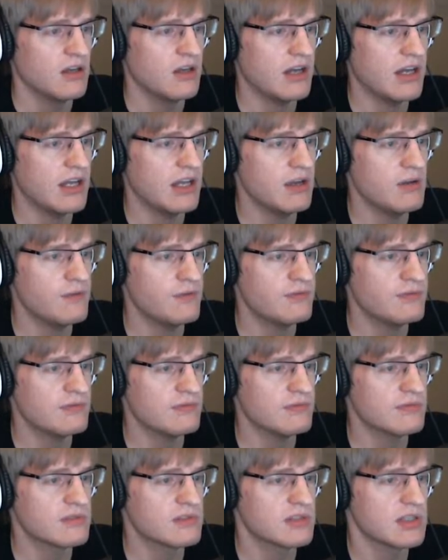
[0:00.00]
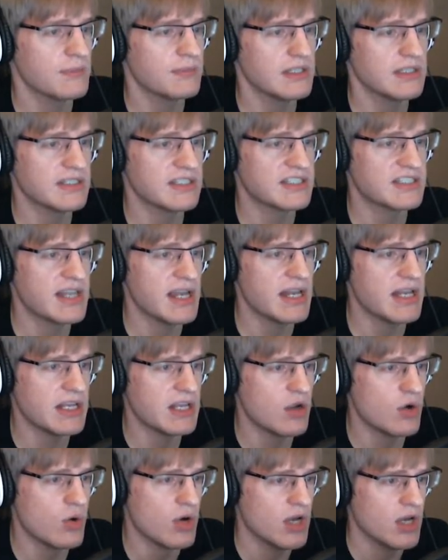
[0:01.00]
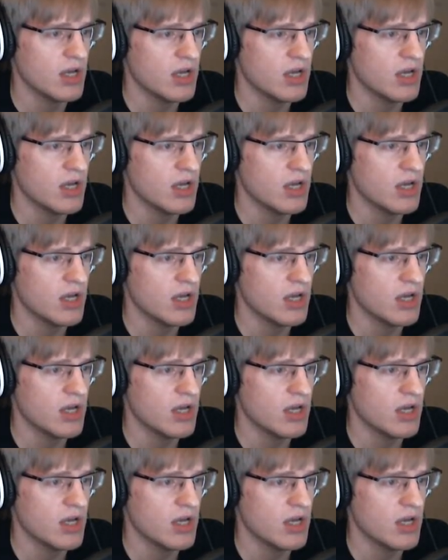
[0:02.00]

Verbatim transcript: I have something to say to you.